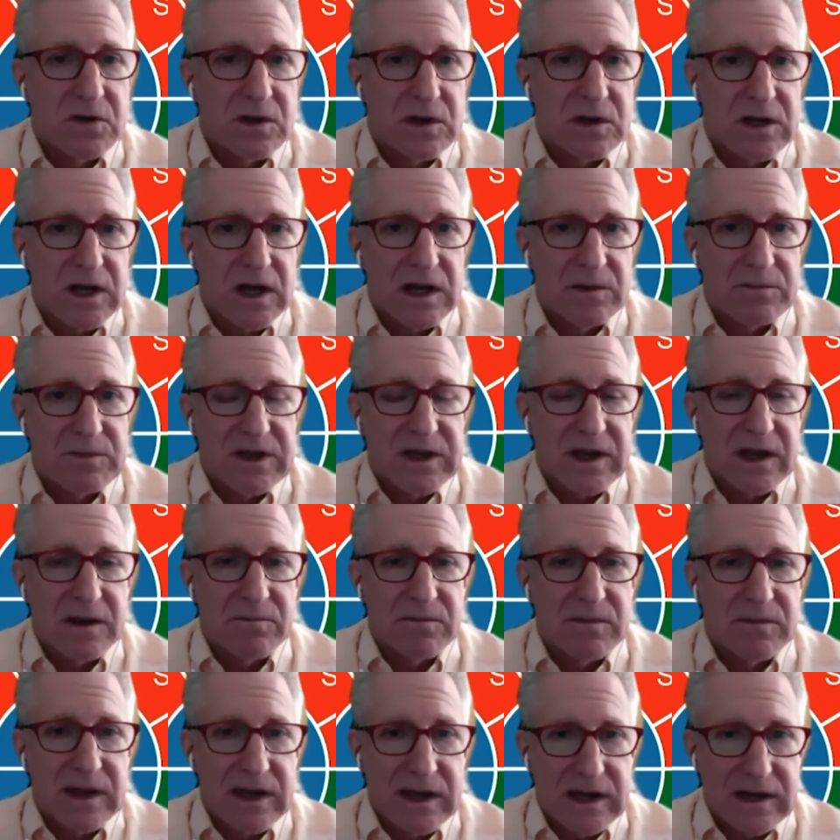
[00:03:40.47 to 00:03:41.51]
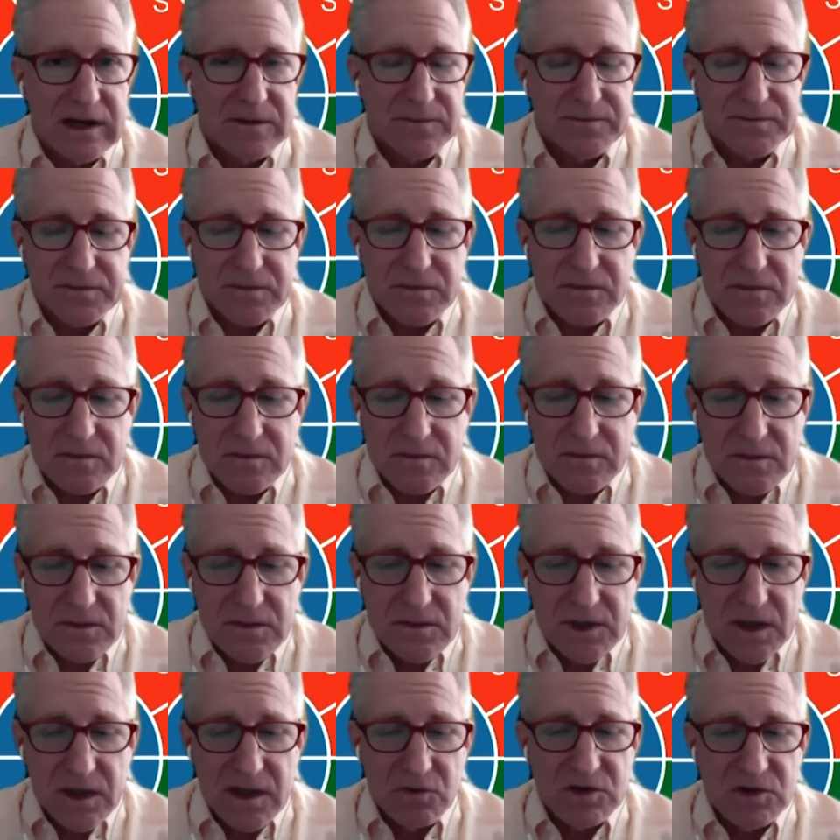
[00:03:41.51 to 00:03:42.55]
that IBM made
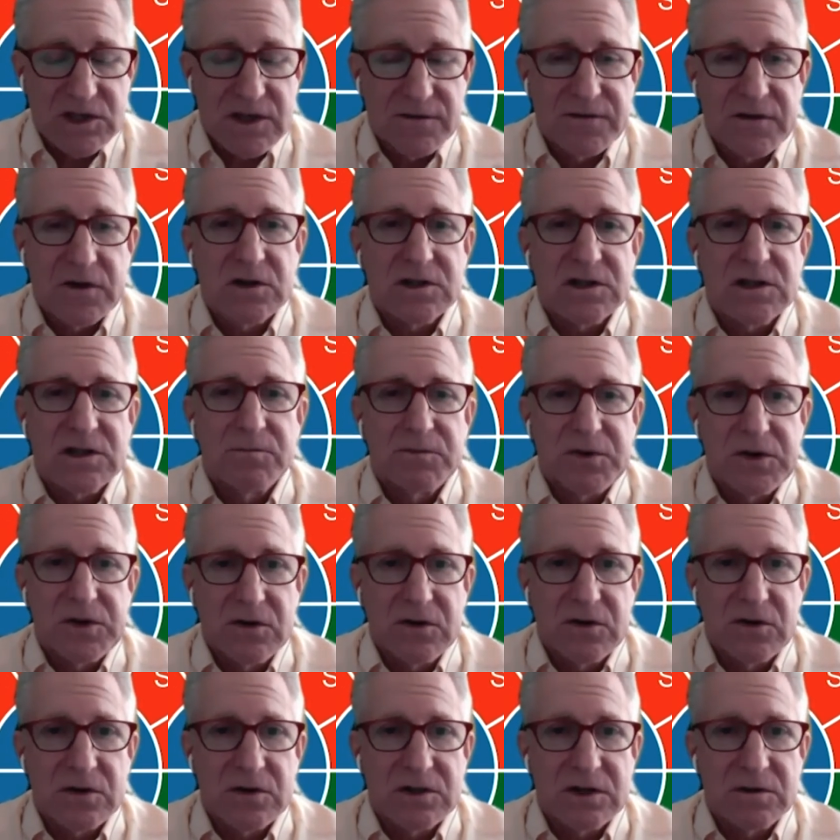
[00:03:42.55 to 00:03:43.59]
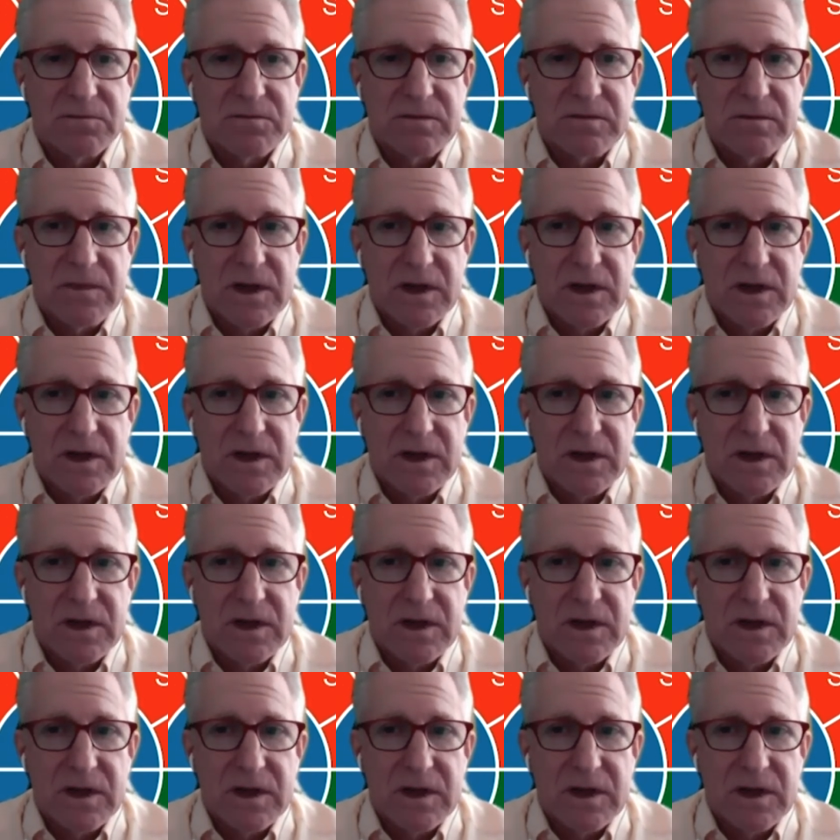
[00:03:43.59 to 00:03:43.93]
that was the first computer to